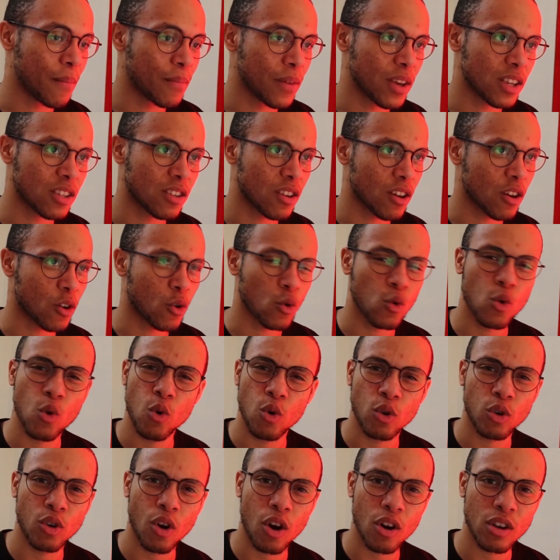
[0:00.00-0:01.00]
It's a
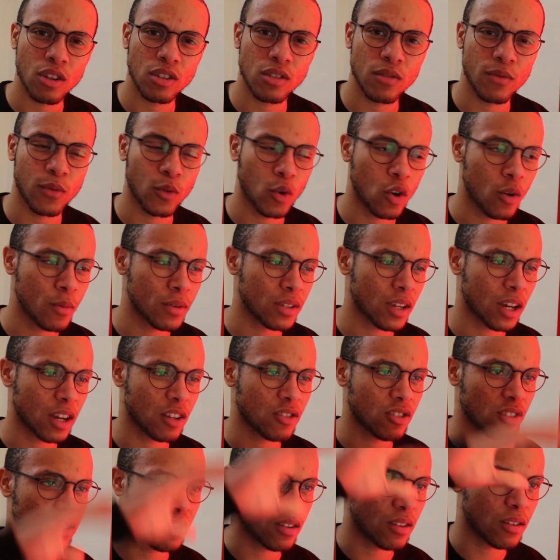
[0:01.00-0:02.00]
Google Docs form. It's like
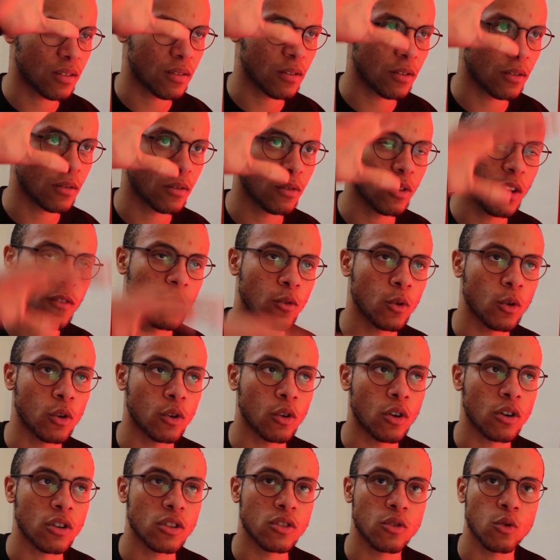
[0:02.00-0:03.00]
not even Google
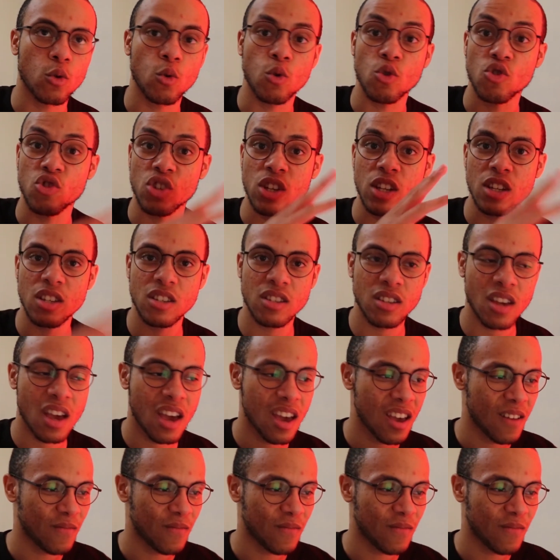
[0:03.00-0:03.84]
Docs, Google Sheets.